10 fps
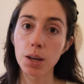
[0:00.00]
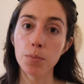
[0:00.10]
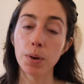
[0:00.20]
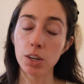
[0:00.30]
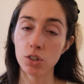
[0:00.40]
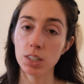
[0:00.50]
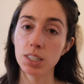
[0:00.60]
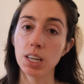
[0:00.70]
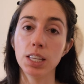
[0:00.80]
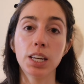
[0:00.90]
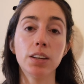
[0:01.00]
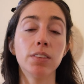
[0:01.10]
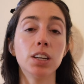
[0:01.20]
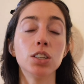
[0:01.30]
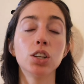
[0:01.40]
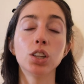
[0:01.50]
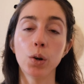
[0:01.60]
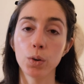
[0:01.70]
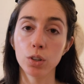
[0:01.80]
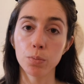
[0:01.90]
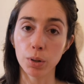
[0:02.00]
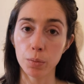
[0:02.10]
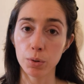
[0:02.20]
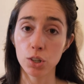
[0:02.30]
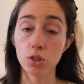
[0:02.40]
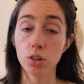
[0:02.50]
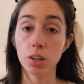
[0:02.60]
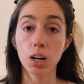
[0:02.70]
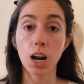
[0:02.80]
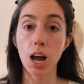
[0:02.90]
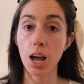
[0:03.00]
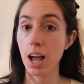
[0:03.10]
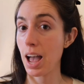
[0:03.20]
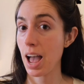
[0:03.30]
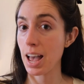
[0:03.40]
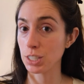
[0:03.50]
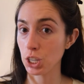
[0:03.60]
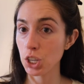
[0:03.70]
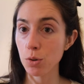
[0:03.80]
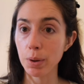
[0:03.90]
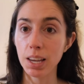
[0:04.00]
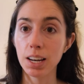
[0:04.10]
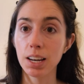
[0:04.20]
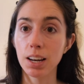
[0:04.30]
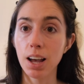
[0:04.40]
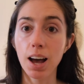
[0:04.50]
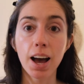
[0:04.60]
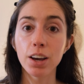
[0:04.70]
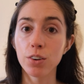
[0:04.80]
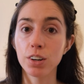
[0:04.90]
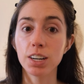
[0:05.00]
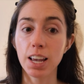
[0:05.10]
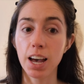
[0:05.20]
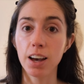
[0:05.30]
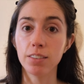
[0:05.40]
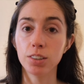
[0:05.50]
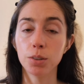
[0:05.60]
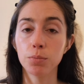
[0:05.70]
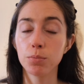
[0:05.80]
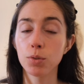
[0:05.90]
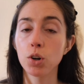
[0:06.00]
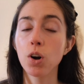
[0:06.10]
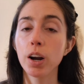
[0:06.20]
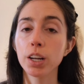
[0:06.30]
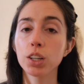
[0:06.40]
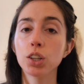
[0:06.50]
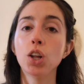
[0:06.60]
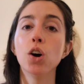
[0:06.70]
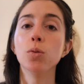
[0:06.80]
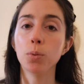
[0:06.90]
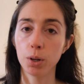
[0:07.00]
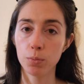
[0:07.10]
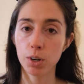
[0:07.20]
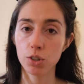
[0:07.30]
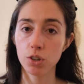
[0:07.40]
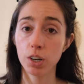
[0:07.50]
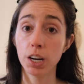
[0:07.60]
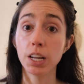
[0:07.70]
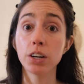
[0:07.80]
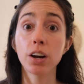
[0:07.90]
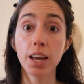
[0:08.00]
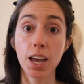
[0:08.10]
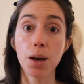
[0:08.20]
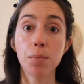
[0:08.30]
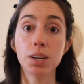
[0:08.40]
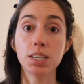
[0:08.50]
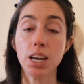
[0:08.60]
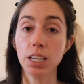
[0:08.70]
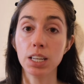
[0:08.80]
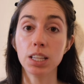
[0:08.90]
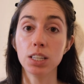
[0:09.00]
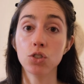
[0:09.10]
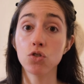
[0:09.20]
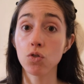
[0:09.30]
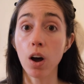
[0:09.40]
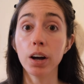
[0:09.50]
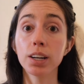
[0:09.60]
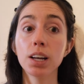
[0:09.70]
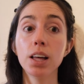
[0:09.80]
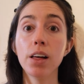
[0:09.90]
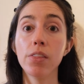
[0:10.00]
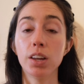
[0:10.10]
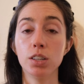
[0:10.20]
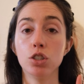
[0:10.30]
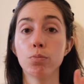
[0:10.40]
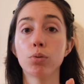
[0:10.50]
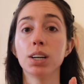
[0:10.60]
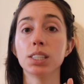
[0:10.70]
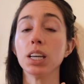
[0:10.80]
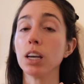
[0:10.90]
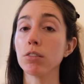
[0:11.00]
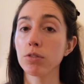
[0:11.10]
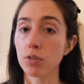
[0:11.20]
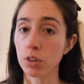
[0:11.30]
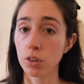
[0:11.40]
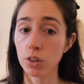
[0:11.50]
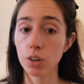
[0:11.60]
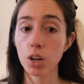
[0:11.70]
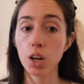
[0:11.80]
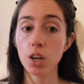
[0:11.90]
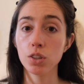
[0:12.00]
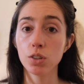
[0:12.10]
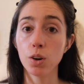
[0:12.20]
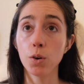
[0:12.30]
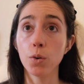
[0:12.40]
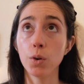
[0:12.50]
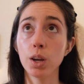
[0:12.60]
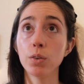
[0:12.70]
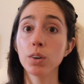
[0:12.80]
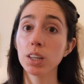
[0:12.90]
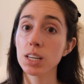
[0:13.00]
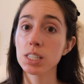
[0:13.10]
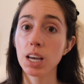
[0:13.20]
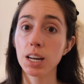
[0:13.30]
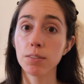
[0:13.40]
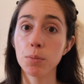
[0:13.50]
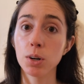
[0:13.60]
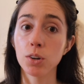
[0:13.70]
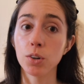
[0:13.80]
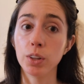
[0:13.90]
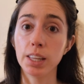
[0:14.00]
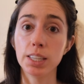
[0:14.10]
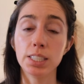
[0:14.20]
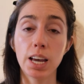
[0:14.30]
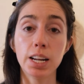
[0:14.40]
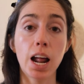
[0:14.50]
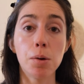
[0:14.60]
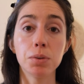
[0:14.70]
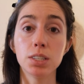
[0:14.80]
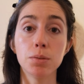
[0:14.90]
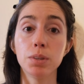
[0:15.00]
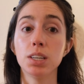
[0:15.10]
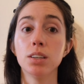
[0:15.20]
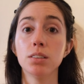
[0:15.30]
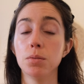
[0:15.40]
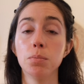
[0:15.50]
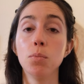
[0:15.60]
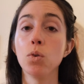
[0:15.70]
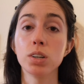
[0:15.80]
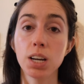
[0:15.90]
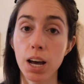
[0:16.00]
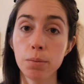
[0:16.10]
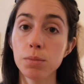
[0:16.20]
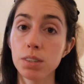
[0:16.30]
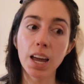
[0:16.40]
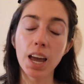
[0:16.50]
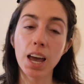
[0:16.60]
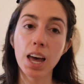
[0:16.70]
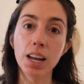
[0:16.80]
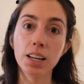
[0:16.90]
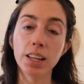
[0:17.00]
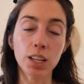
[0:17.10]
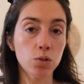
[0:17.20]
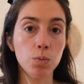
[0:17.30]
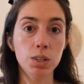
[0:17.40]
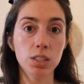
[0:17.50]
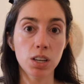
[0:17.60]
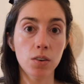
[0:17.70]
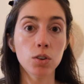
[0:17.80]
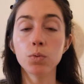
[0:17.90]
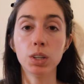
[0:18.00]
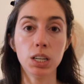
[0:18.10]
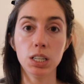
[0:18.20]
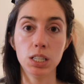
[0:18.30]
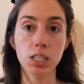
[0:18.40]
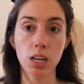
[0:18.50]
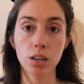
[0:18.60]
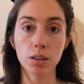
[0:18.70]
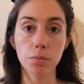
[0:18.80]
Patients take that if they need to lower their blood pressure. As a human, I already have chronic low blood pressure. And here I am taking this drug that is depressing it further. So it really is kind of a miracle that this hadn't happened to me more times. And that's when we discovered we needed to take